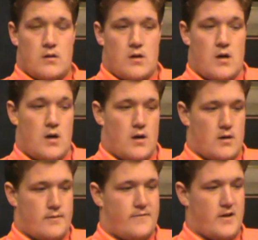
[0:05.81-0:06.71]
I
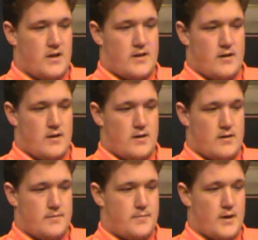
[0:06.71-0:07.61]
felt like I
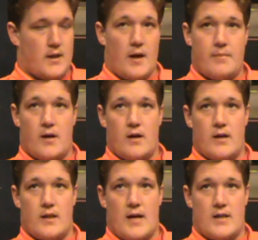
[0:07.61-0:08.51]
played a lot better than I
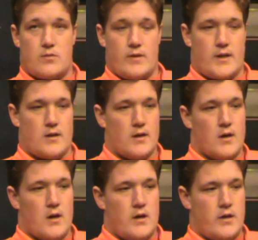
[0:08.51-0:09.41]
did last week.
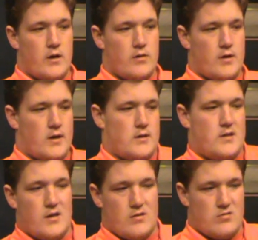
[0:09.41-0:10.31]
You know,
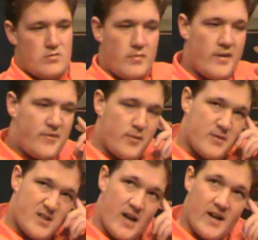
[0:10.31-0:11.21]
still made a few
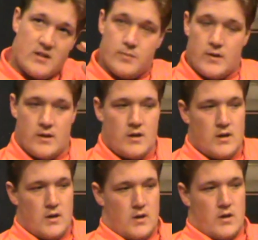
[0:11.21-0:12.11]
mistakes, but,
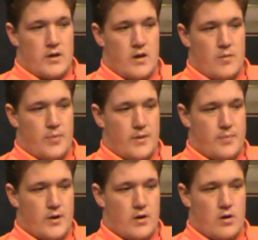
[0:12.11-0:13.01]
you know, played
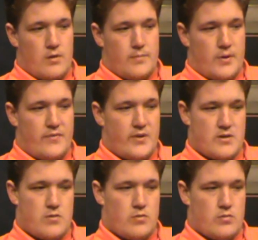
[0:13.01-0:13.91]
pretty hard and pretty
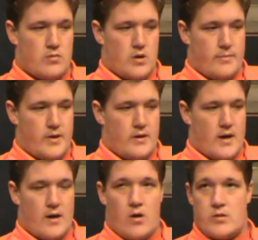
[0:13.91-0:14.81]
physical. I mean, I
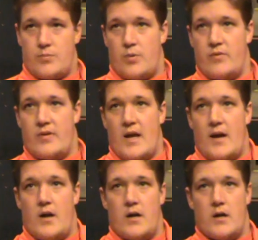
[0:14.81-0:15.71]
can always improve in that
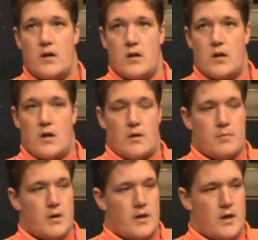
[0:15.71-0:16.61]
area,
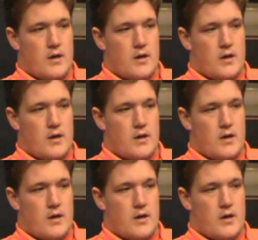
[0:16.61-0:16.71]
but,